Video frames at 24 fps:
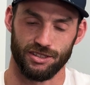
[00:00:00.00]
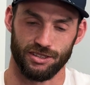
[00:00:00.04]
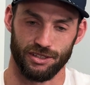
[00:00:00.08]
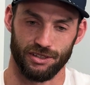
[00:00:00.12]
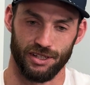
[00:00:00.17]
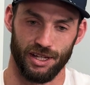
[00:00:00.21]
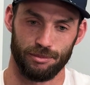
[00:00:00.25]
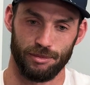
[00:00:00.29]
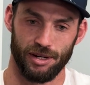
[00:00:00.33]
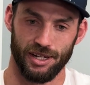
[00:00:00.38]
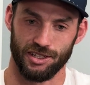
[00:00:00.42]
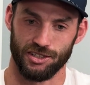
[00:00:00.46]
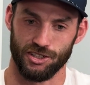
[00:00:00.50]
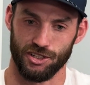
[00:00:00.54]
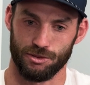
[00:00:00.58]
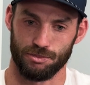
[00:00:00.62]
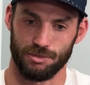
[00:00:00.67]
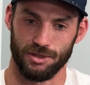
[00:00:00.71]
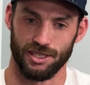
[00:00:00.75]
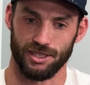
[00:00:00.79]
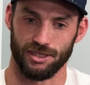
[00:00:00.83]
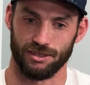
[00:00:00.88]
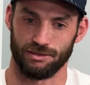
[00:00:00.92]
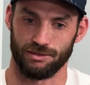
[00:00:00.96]
So that might just
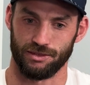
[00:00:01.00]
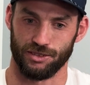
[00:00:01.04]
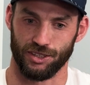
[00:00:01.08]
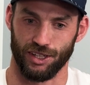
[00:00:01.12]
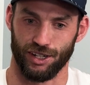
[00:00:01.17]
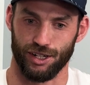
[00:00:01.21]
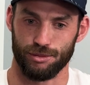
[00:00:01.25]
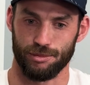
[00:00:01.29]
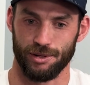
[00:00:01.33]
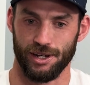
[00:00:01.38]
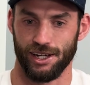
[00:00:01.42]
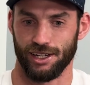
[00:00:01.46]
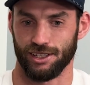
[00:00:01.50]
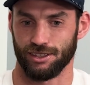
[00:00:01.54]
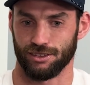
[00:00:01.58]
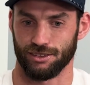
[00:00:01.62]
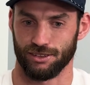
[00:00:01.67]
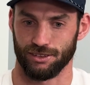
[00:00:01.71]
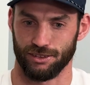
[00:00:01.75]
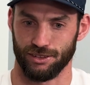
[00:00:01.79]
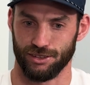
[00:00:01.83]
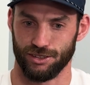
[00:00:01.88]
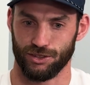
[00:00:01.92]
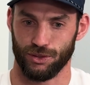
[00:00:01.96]
be center backs
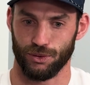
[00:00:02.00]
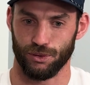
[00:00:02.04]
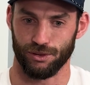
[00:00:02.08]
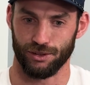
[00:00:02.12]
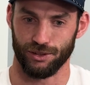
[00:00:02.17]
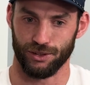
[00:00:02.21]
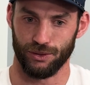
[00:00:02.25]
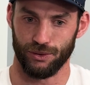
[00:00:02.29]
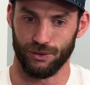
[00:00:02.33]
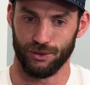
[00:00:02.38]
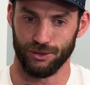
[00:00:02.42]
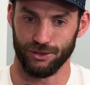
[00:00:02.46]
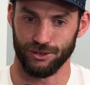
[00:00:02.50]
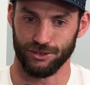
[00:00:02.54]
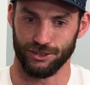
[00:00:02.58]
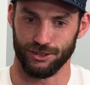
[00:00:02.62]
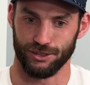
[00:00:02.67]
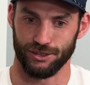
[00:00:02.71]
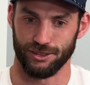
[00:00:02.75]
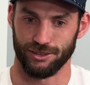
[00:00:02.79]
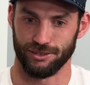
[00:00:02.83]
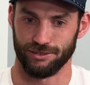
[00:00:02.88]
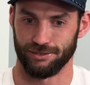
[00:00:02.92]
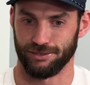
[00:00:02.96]
scoring goals,
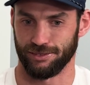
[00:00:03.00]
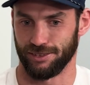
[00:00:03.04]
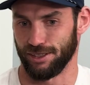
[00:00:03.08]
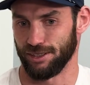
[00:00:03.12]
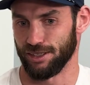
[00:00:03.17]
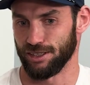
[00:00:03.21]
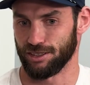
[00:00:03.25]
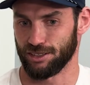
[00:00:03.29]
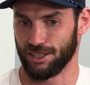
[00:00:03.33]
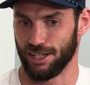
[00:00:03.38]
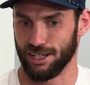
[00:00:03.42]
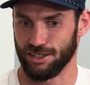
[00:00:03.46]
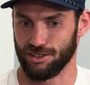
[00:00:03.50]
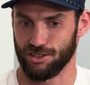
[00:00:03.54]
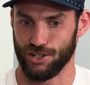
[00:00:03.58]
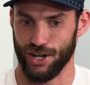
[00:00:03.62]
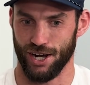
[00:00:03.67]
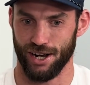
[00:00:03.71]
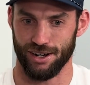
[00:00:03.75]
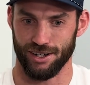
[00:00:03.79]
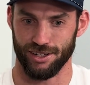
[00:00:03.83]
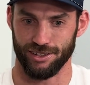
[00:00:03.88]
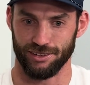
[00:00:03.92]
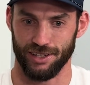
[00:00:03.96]
or in this case,
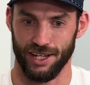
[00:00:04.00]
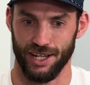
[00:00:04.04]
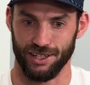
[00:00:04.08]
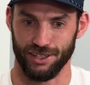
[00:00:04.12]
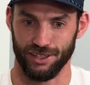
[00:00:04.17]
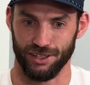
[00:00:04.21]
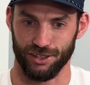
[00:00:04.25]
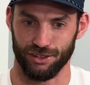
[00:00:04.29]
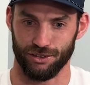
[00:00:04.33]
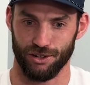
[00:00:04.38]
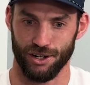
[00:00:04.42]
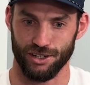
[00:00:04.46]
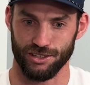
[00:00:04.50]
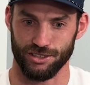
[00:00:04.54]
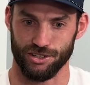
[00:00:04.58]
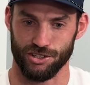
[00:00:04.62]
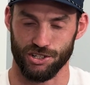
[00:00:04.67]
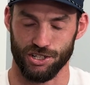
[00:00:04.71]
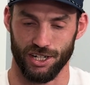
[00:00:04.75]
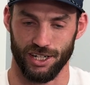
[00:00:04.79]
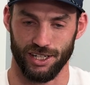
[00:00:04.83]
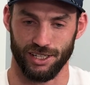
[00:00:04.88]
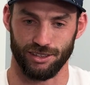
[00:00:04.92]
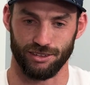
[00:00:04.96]
Jared heading across to
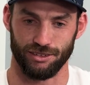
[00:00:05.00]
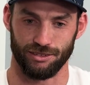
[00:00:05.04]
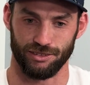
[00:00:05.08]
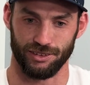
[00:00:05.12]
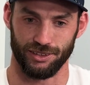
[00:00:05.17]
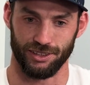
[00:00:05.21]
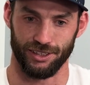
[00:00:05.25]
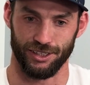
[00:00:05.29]
Shane.